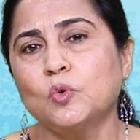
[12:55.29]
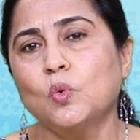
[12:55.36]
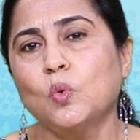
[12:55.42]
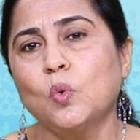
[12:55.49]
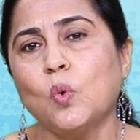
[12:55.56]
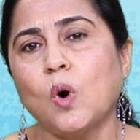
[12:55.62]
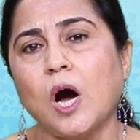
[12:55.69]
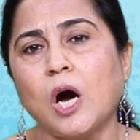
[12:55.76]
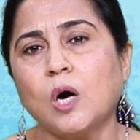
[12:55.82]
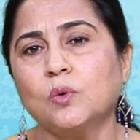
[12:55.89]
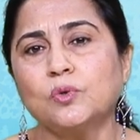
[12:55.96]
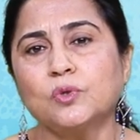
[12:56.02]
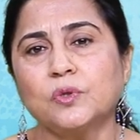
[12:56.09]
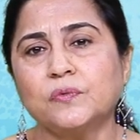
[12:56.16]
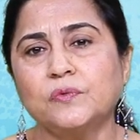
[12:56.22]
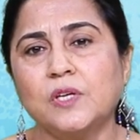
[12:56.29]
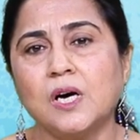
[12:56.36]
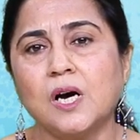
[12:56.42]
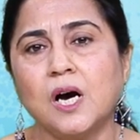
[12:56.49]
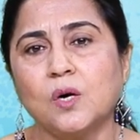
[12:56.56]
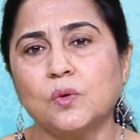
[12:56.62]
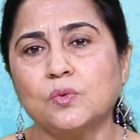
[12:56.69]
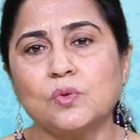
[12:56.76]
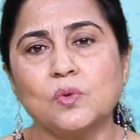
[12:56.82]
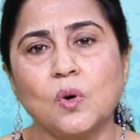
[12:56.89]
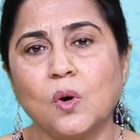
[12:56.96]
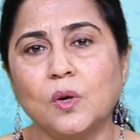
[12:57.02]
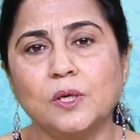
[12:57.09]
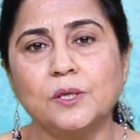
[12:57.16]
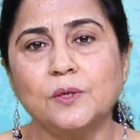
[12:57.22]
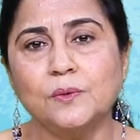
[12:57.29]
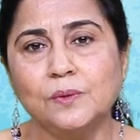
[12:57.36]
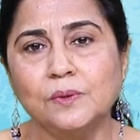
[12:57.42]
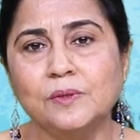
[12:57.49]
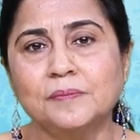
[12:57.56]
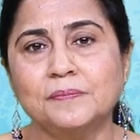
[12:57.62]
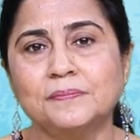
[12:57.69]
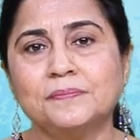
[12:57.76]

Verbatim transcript: to go out of the house all alone?